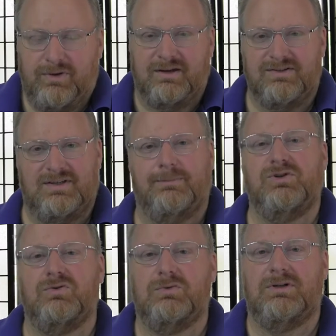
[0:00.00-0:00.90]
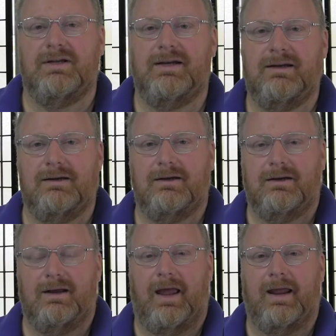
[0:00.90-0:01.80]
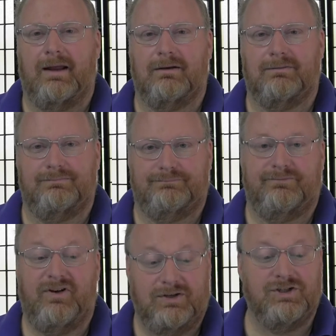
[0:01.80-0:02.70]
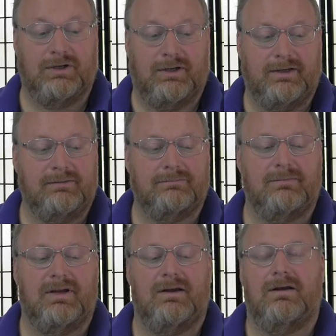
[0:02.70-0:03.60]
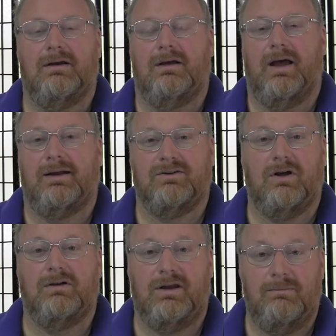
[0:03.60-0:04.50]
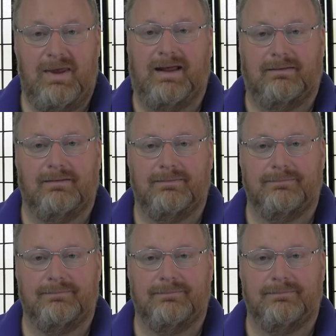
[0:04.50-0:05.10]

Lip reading: conceptually and functionally. and it's called emit.